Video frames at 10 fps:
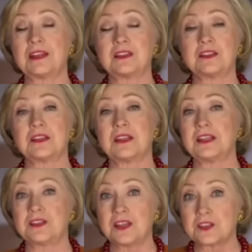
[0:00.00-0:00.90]
that uh,
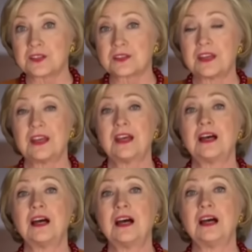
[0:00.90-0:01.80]
exists.
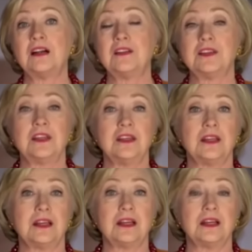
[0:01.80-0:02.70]
Uh,
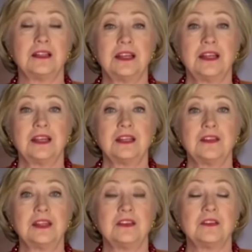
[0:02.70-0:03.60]
the, uh,
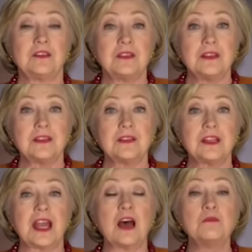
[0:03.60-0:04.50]
the,
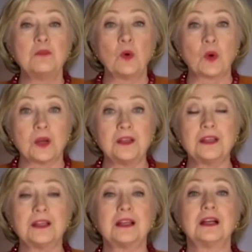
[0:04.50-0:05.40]
the
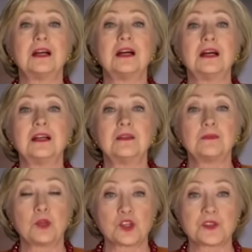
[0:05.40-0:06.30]
unborn uh,
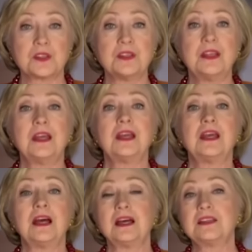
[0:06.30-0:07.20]
person
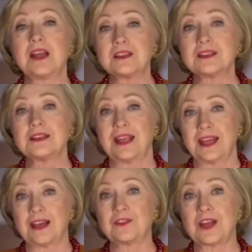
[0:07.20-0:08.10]
uh, doesn't
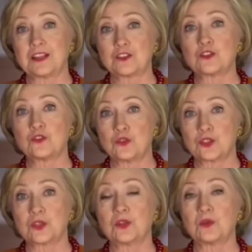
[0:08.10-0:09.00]
have
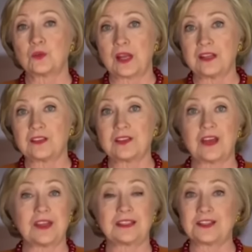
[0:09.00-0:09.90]
constitutional rights.
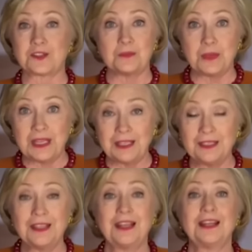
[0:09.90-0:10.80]
Now, that doesn't
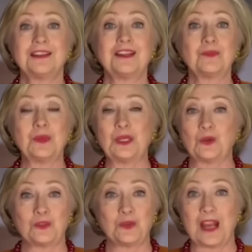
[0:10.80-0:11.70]
mean that we
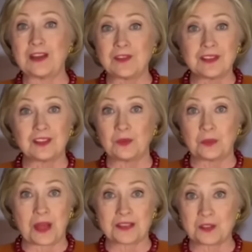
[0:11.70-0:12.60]
don't do everything we
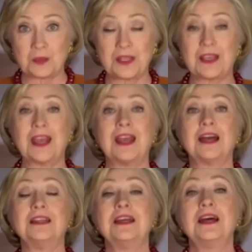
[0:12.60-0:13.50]
possibly
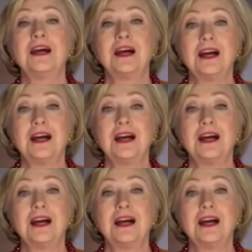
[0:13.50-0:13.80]
can